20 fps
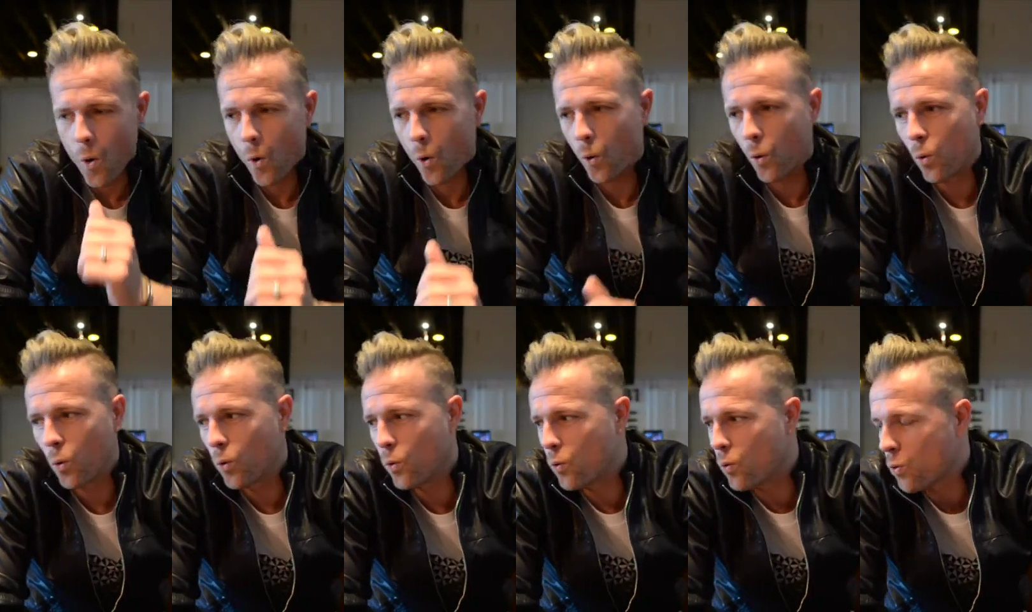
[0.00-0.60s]

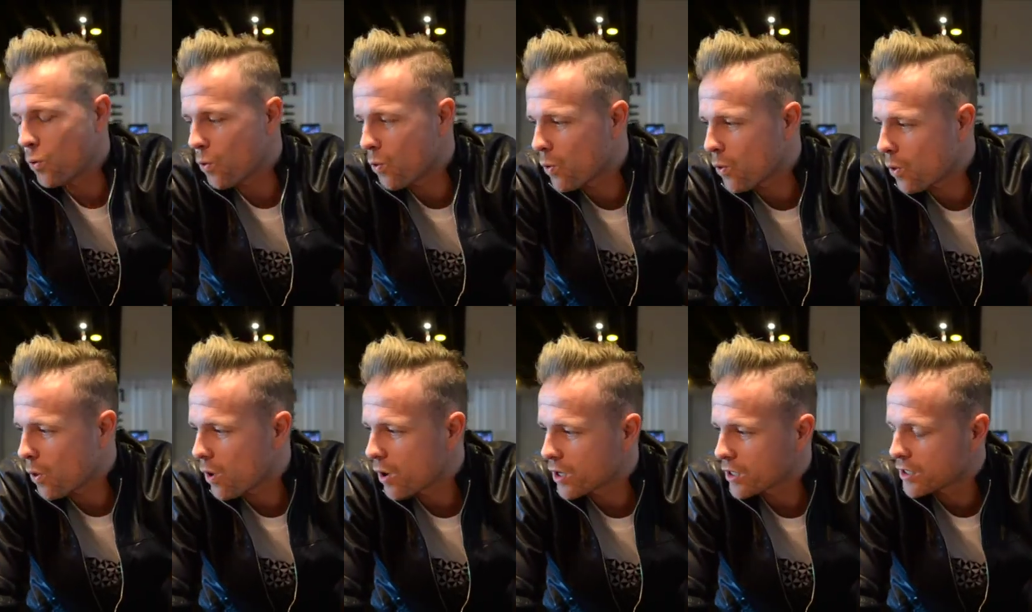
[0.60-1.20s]

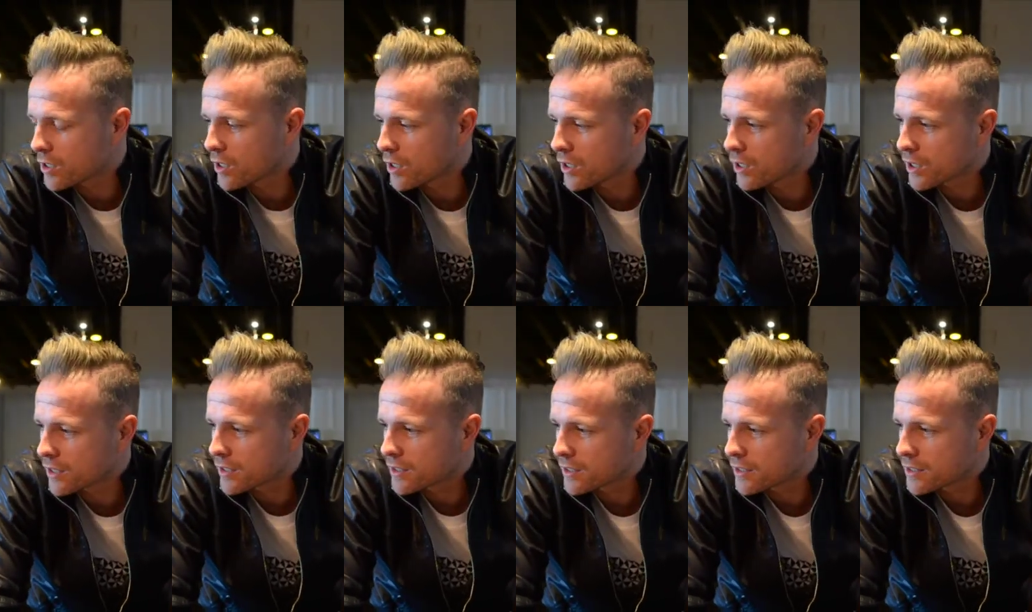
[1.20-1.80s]
Oh
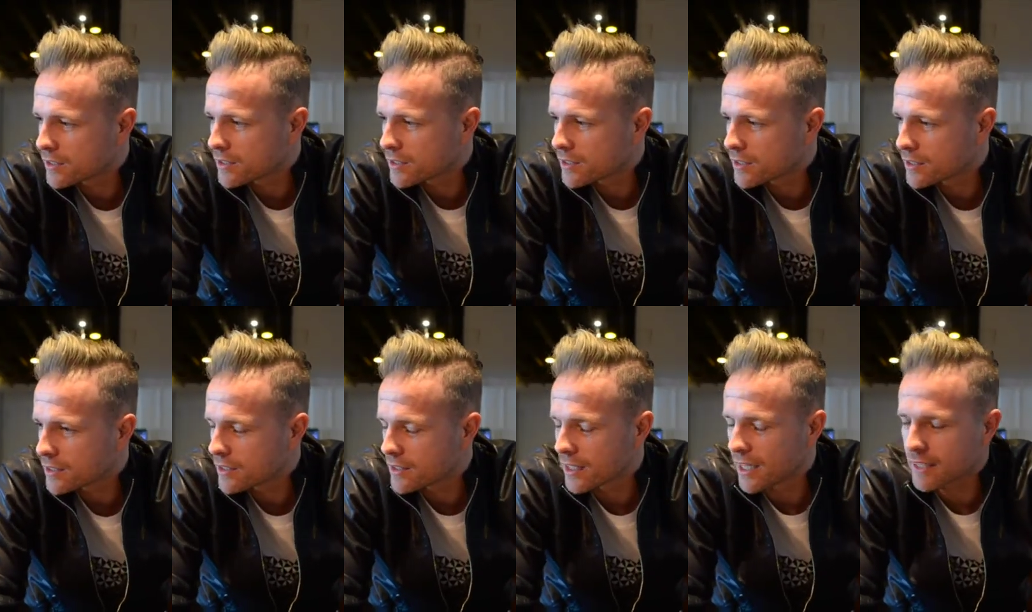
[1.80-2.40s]
God,
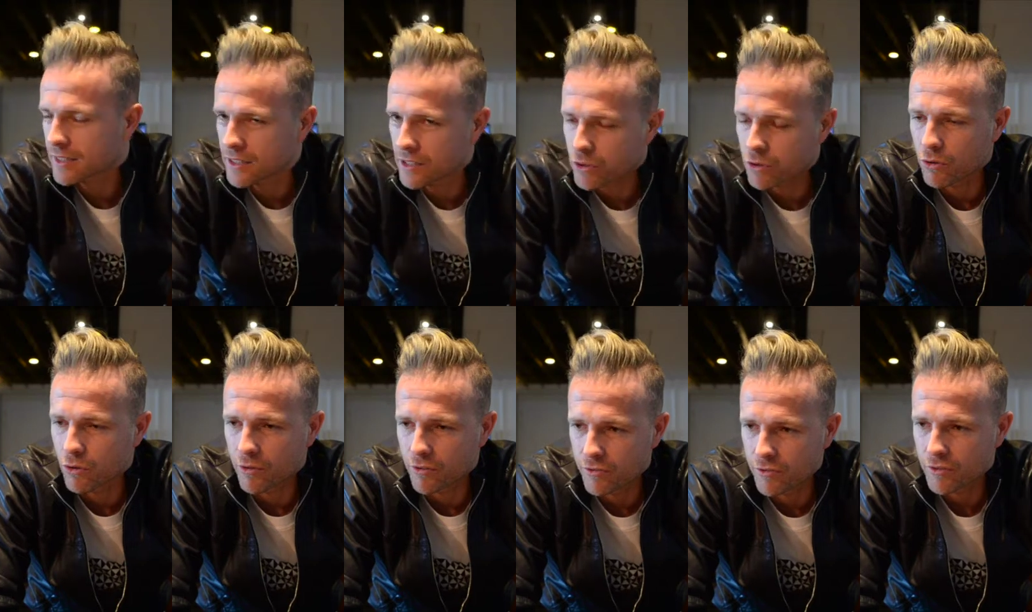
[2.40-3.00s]
that's
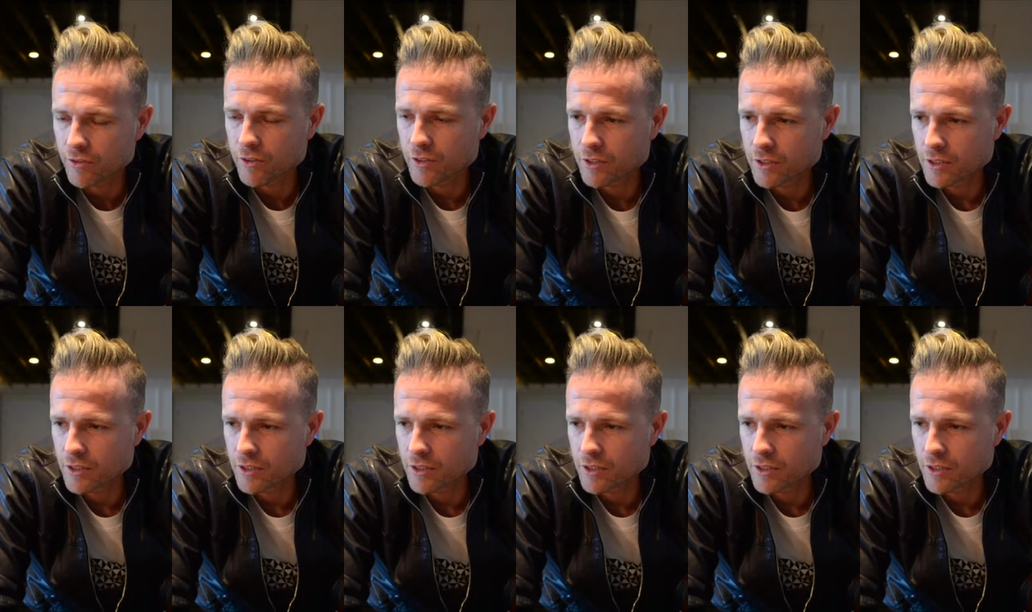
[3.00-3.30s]
tough.